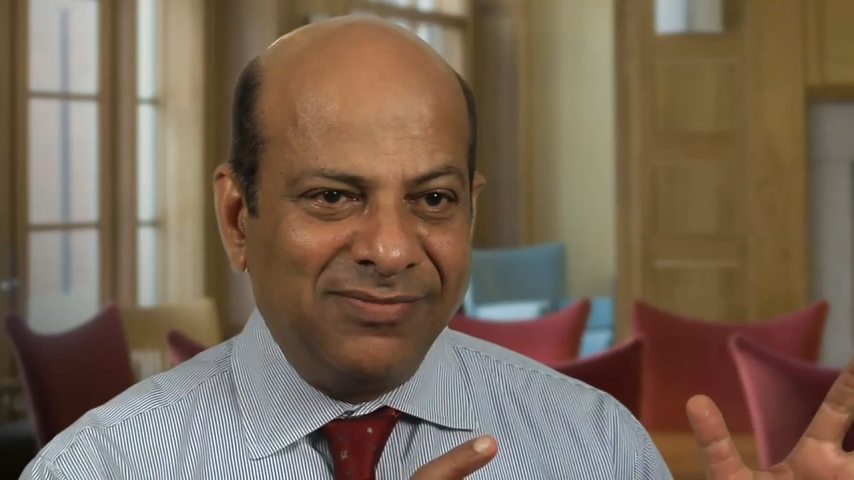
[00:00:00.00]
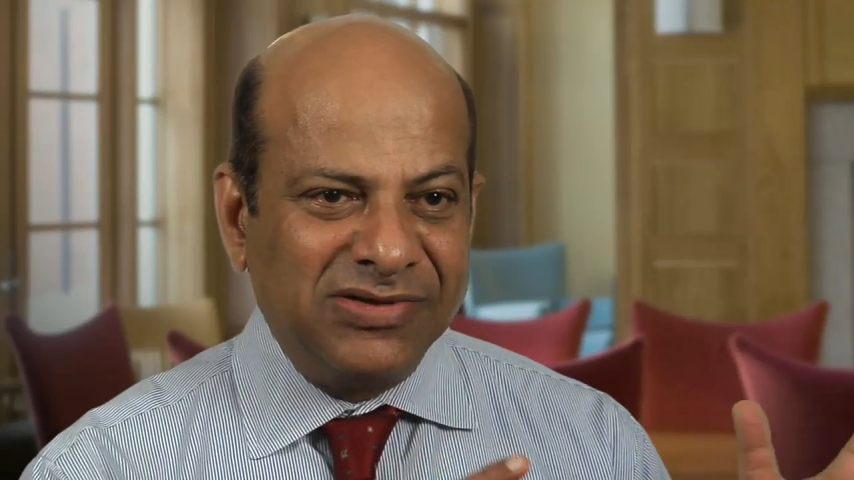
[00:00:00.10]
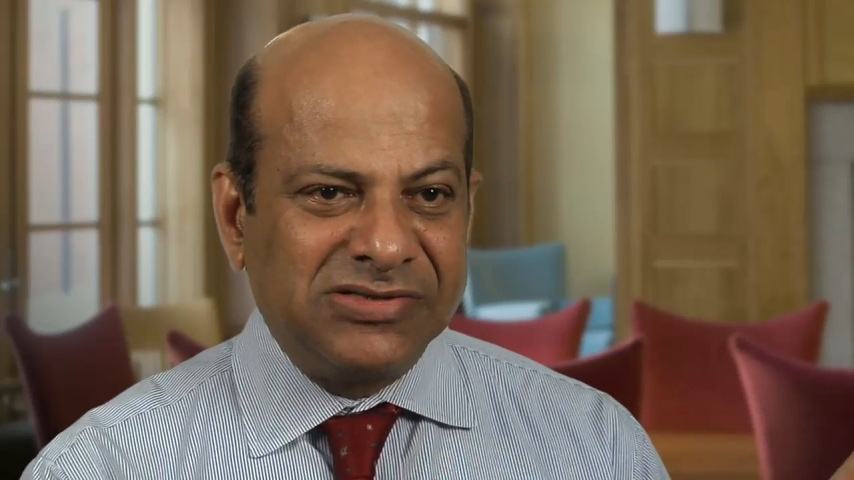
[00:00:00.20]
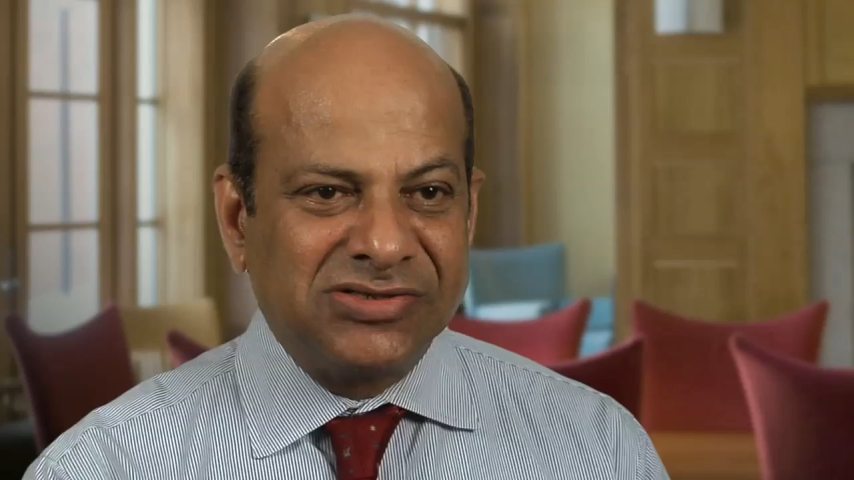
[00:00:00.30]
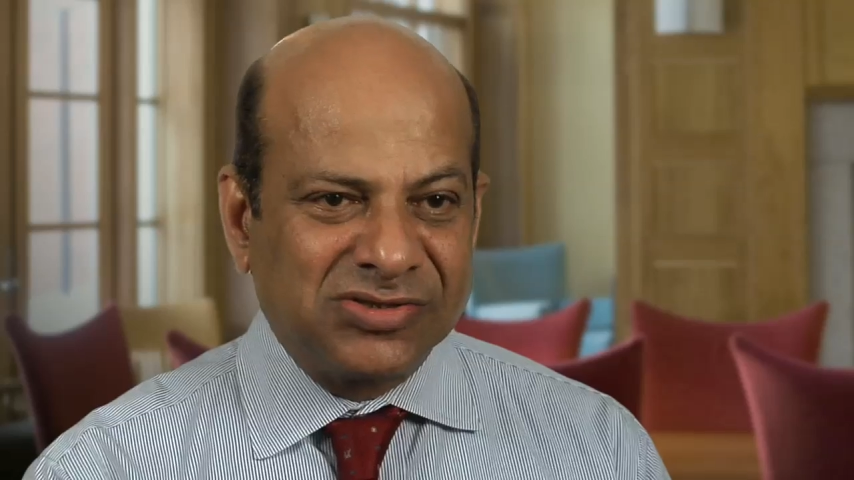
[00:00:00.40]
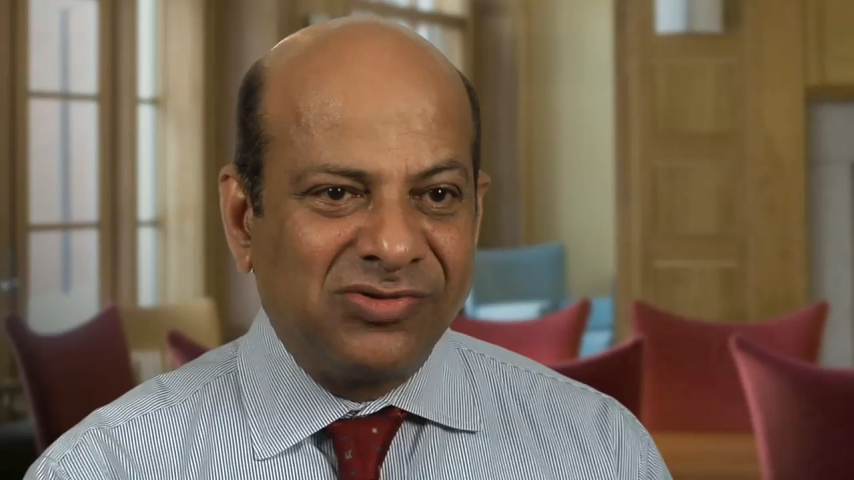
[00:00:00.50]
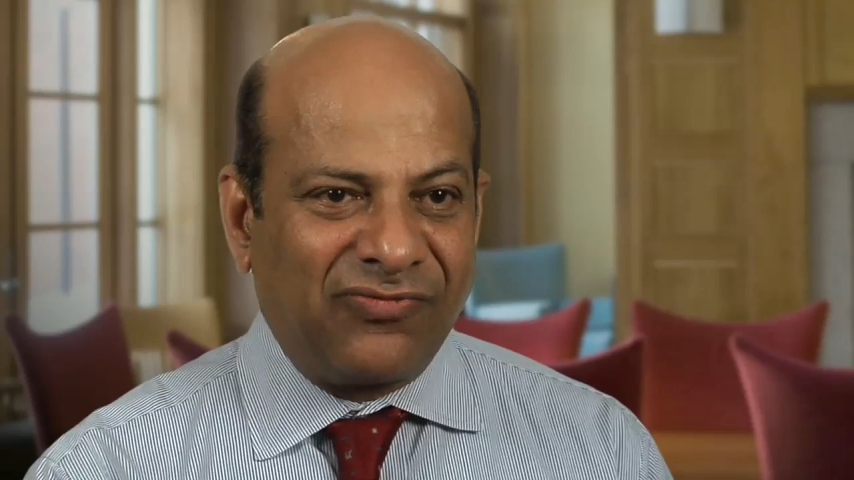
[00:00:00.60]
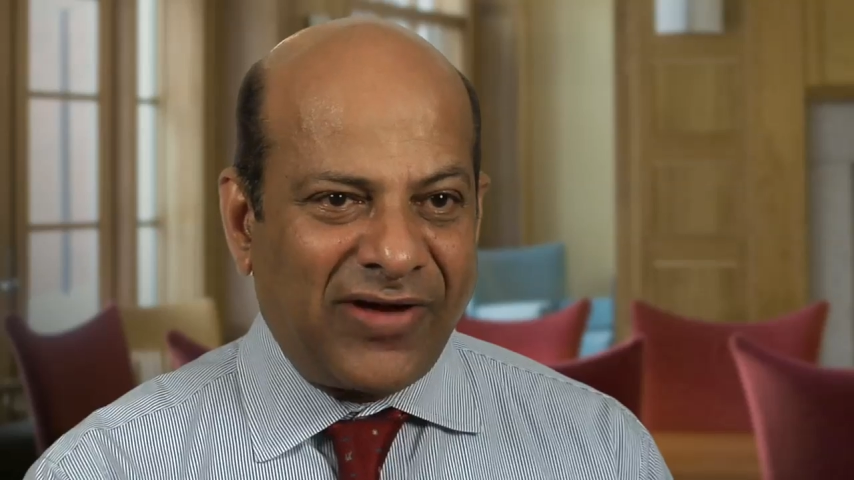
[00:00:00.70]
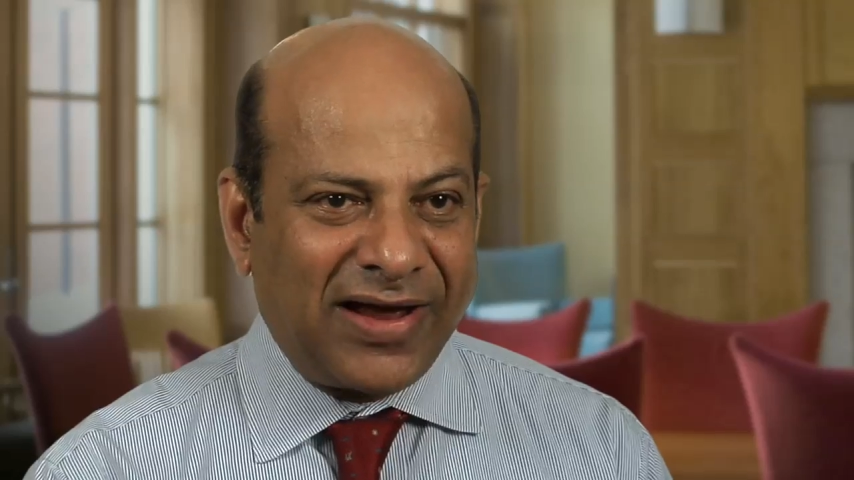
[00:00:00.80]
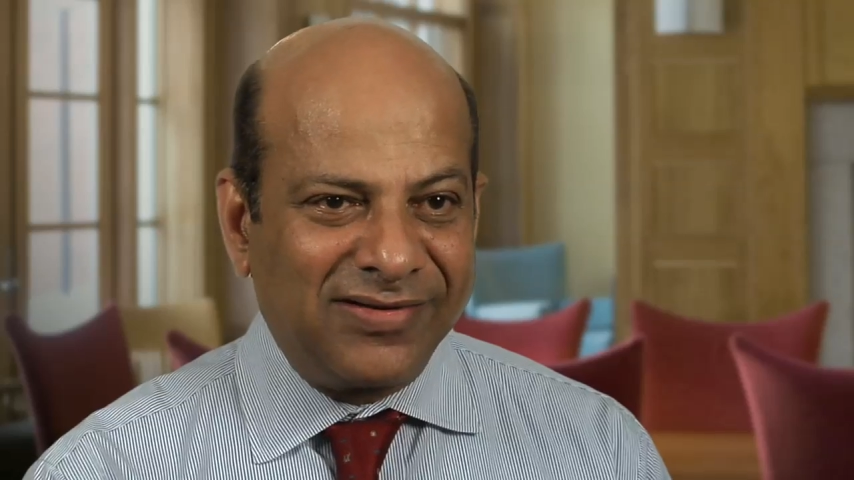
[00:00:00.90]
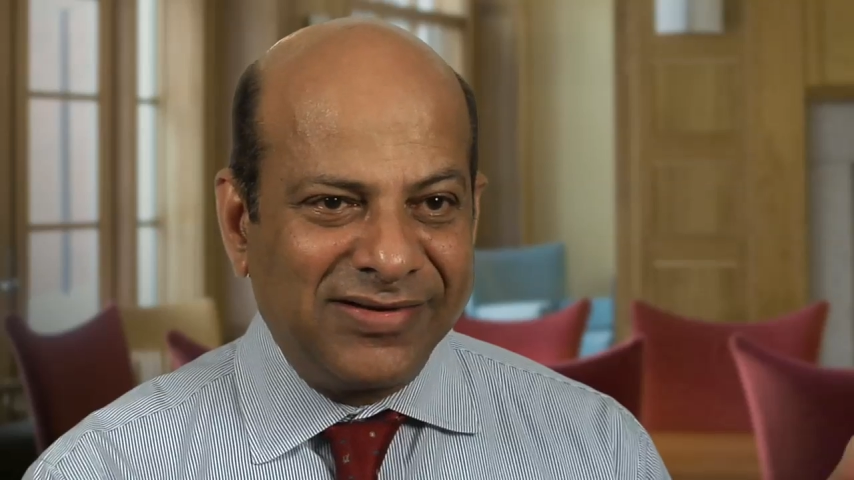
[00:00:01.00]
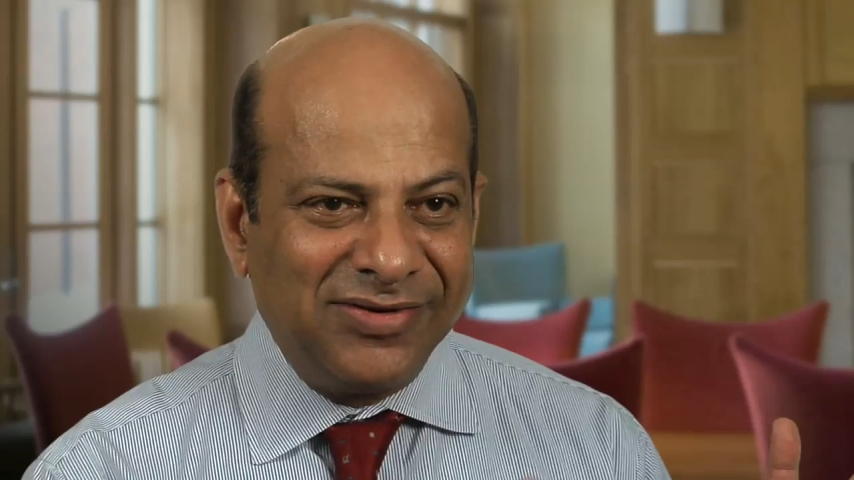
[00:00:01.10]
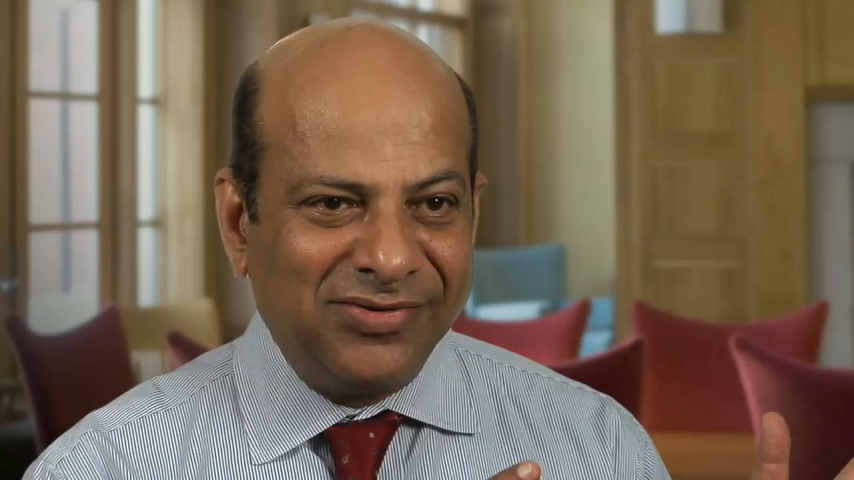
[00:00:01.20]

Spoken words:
business school faculty